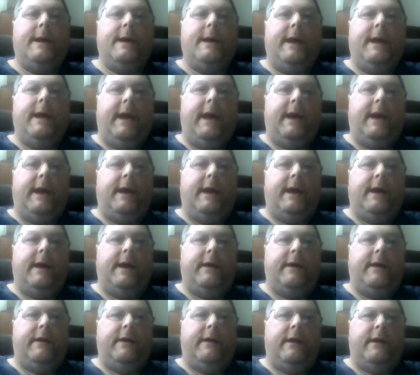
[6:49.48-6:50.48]

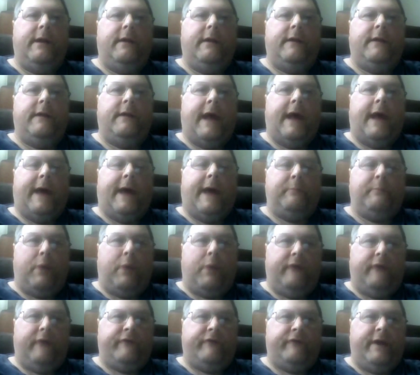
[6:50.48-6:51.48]
And that
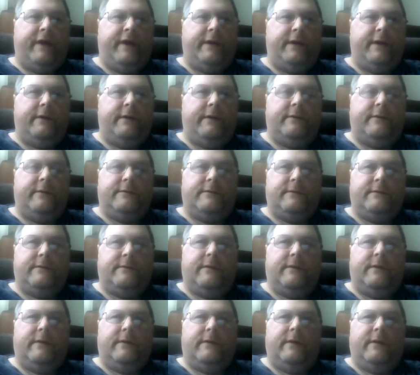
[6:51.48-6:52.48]
president
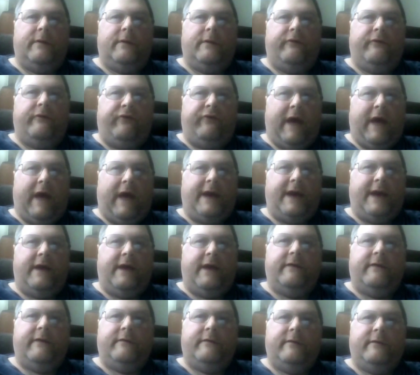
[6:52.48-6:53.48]
said
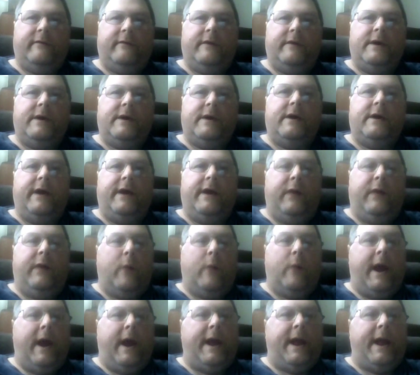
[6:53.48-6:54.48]
he
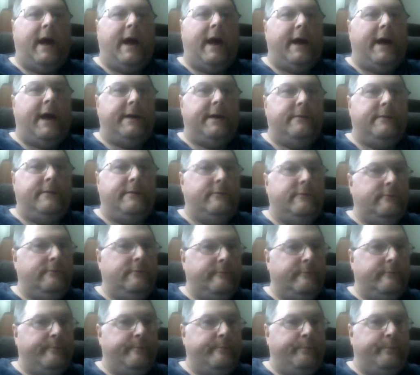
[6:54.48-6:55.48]
ran on
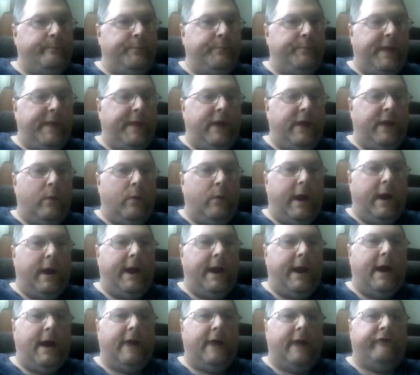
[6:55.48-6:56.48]

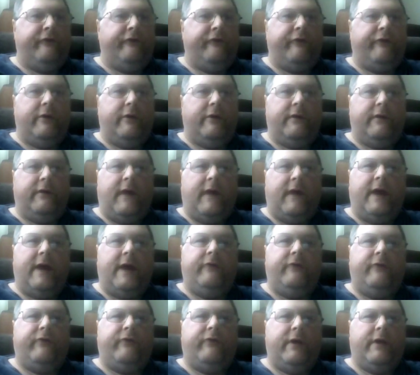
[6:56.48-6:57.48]
certain
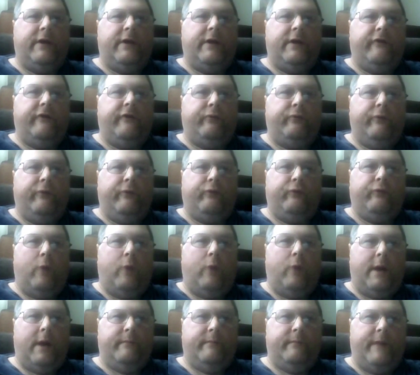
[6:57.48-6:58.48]
things, and this was
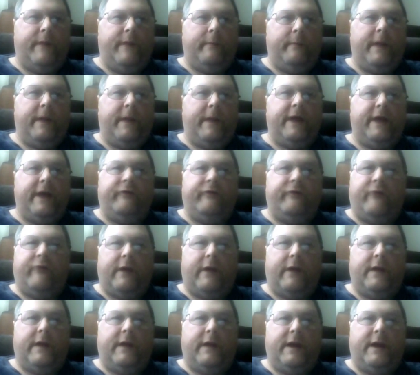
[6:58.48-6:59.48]
one of them that he
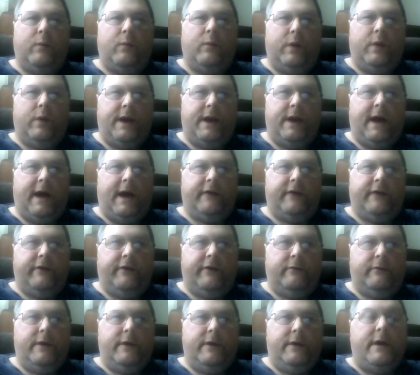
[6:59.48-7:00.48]
said that he would not
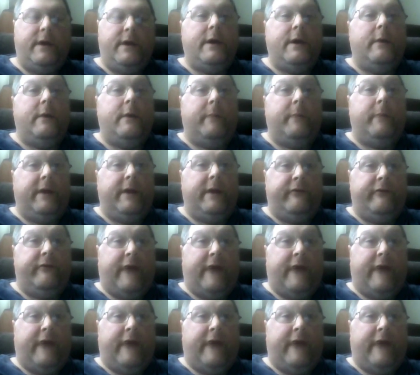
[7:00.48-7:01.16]
do. But he's